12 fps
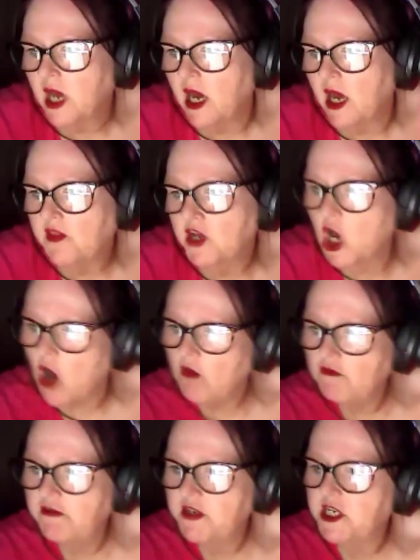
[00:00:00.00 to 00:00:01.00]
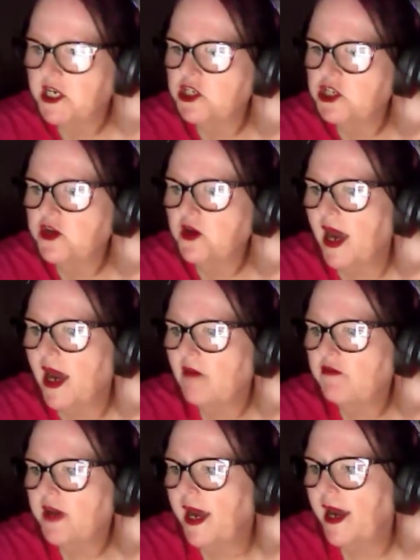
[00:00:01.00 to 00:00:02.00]
the confidence you
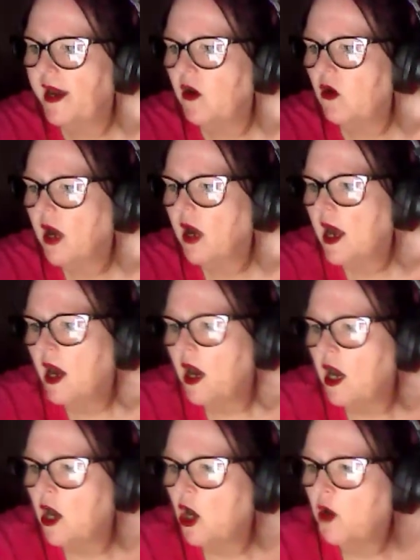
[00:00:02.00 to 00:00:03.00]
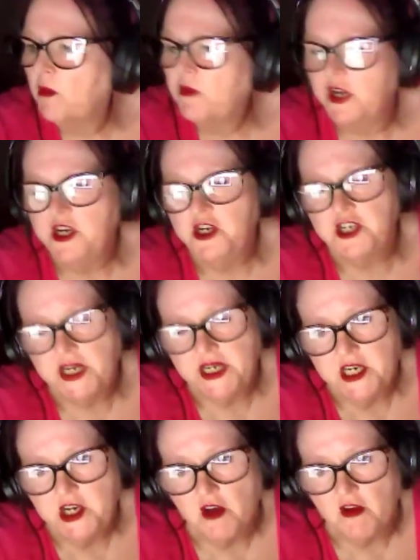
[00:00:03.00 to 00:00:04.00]
have now than you did
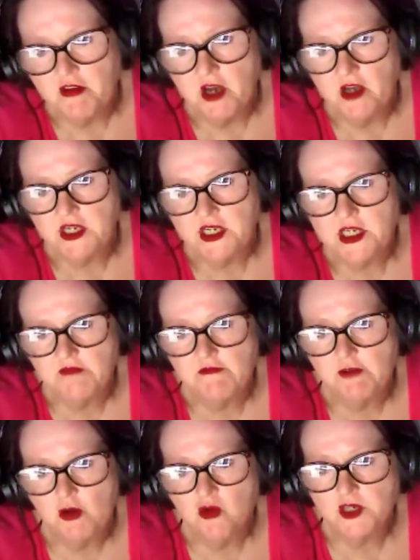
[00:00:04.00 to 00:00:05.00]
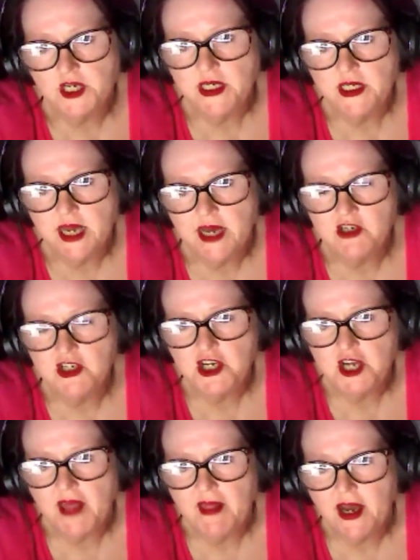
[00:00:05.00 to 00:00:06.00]
in your 30s and 40s. How did
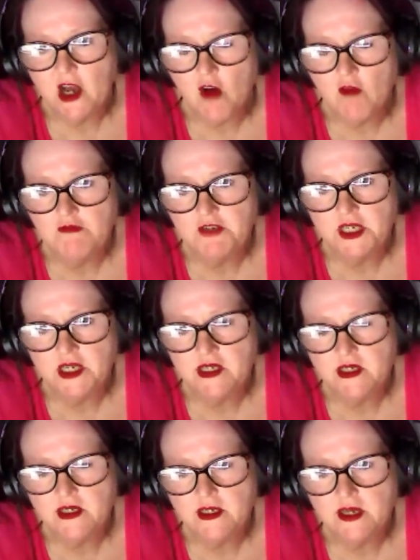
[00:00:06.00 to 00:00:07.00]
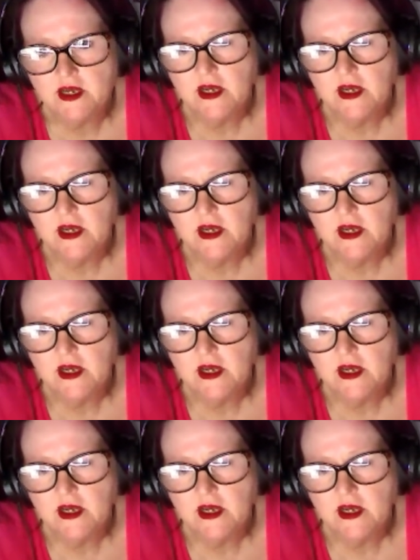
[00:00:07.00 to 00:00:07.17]
you get that confidence?